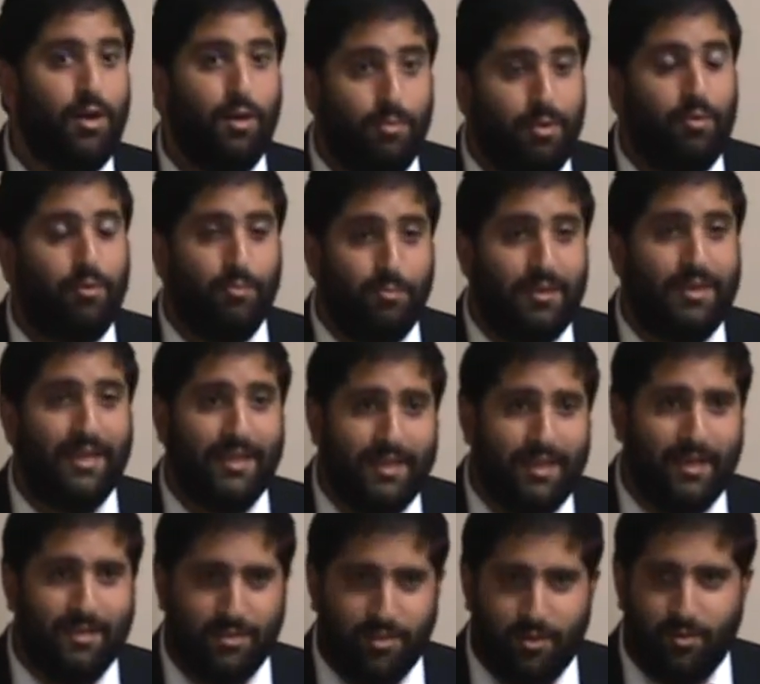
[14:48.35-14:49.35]
no, but but he
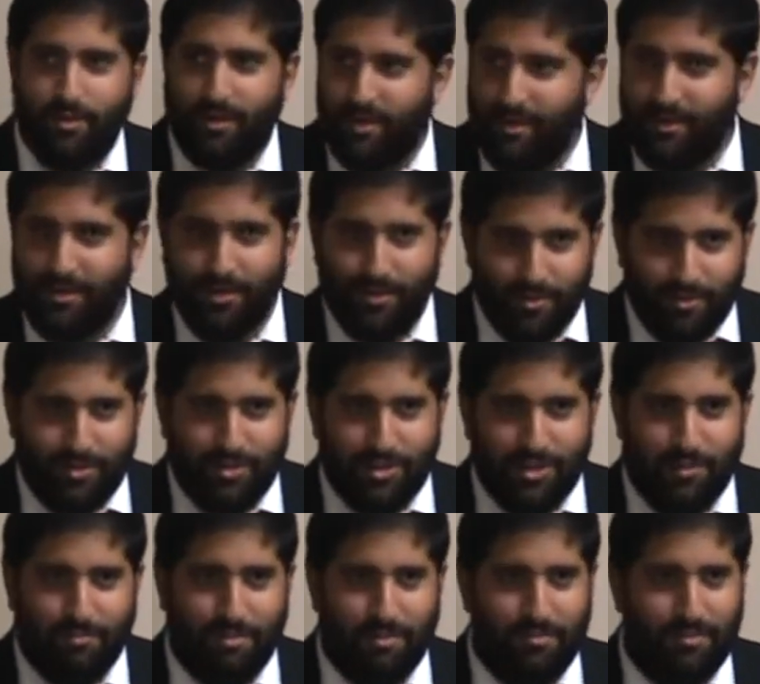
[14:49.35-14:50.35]
does. Don't worry. Don't
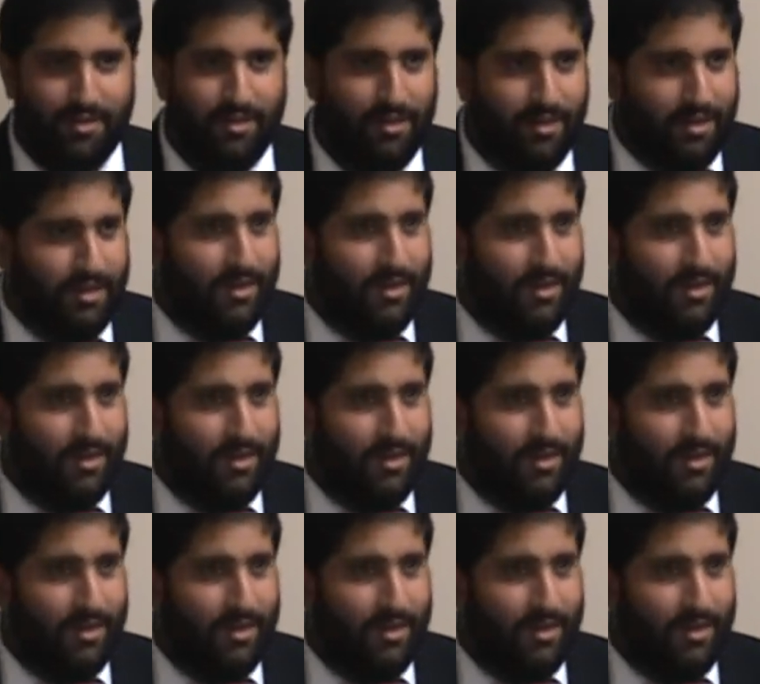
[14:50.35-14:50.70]
jump on me.